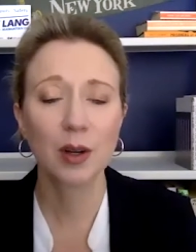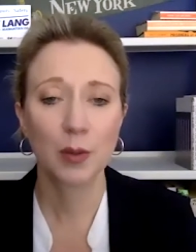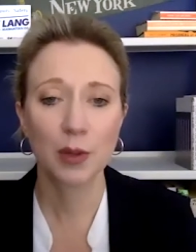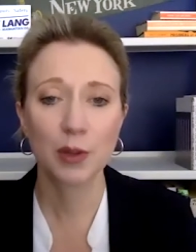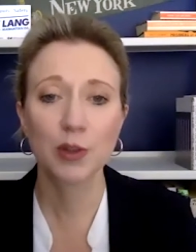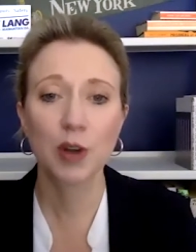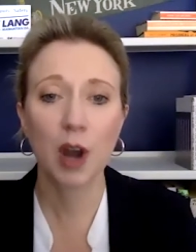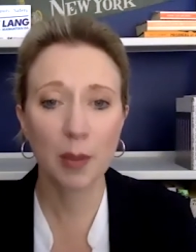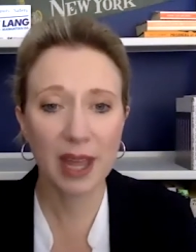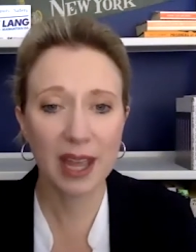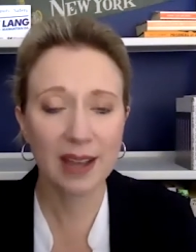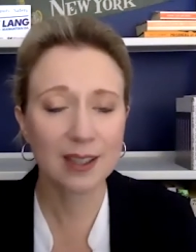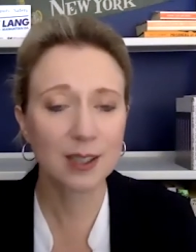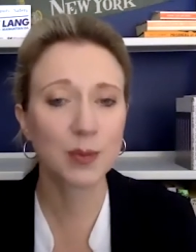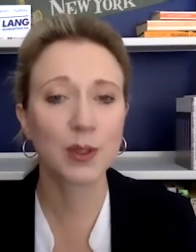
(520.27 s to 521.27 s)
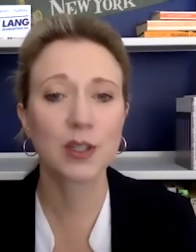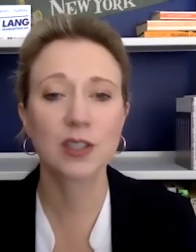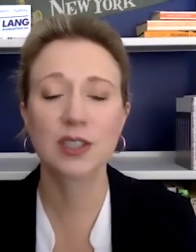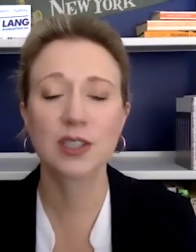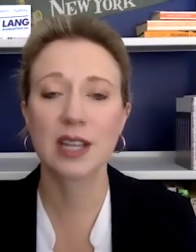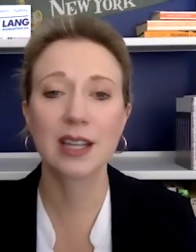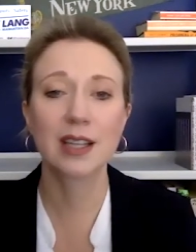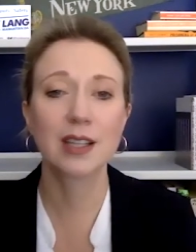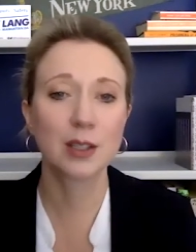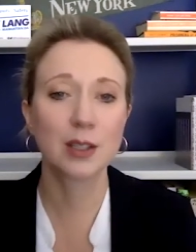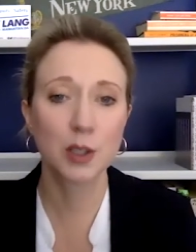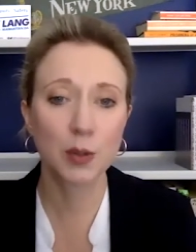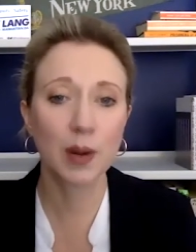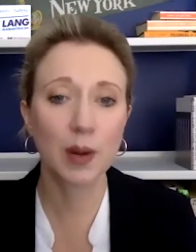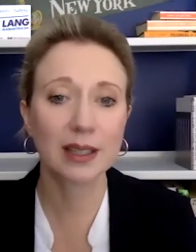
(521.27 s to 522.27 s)
with trauma experts and
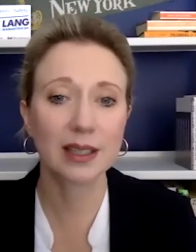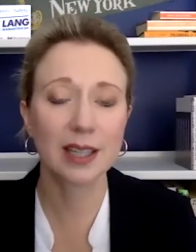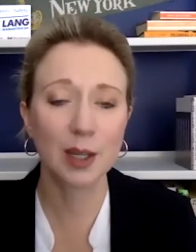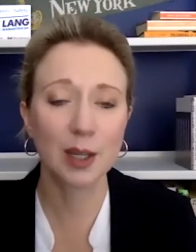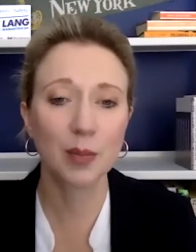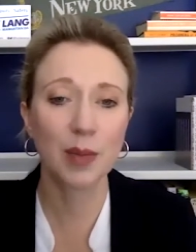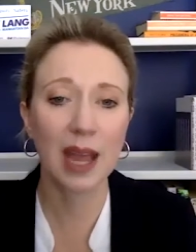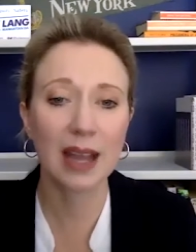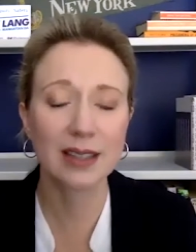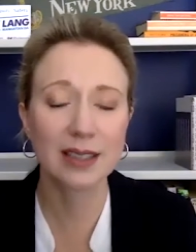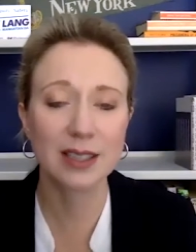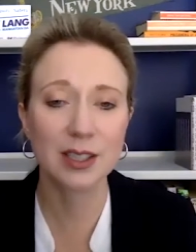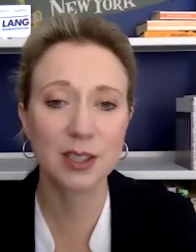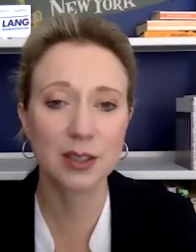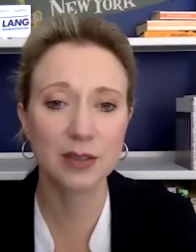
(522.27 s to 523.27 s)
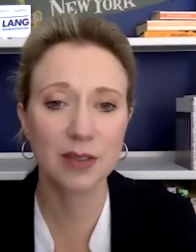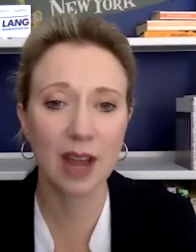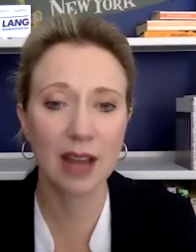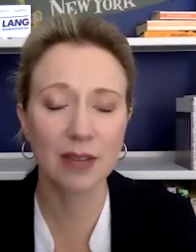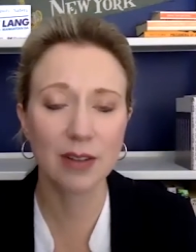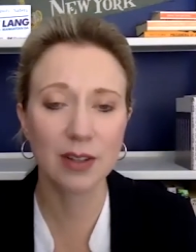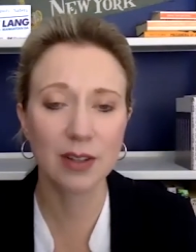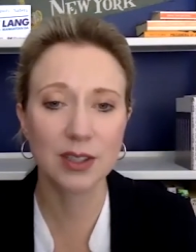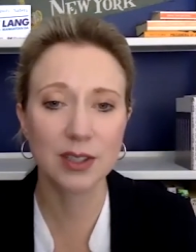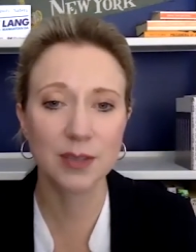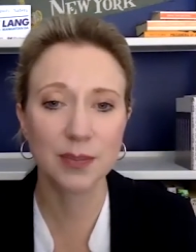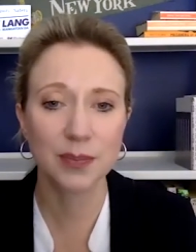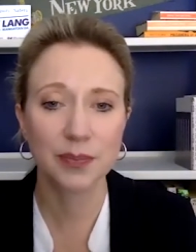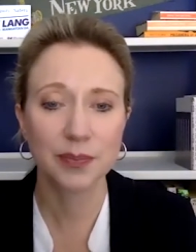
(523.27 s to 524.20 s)
directly impacted survivors.